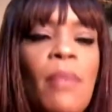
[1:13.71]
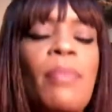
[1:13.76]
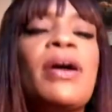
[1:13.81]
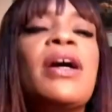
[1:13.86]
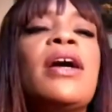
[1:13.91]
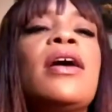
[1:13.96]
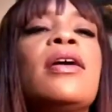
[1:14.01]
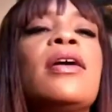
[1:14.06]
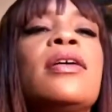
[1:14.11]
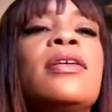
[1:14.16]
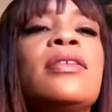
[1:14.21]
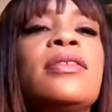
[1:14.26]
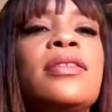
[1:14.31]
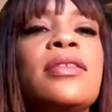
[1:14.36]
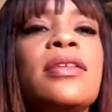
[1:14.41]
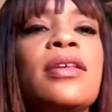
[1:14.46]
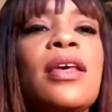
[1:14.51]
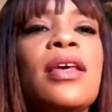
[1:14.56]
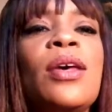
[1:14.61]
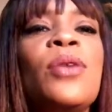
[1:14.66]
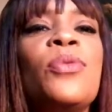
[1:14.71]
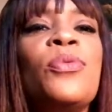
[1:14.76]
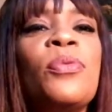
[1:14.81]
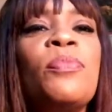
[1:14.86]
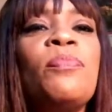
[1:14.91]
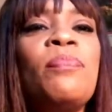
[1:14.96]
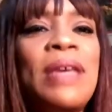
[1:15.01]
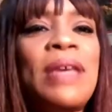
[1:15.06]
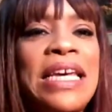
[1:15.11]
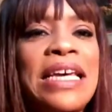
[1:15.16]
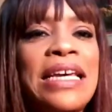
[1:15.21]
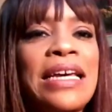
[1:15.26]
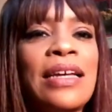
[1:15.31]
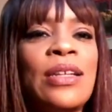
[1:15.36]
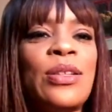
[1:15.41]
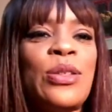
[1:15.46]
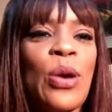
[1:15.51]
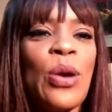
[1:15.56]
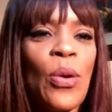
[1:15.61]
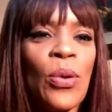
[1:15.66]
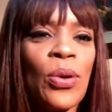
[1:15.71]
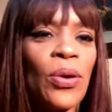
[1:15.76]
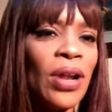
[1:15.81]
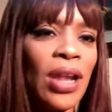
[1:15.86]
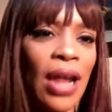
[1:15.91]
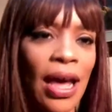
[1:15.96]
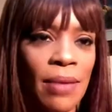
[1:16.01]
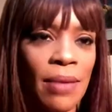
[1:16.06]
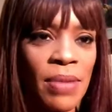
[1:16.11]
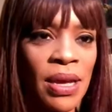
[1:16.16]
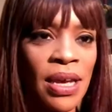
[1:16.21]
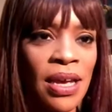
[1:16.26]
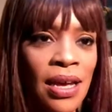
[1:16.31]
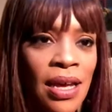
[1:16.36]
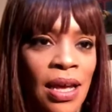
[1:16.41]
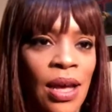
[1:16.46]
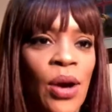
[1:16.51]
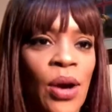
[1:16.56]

because it will be in total alignment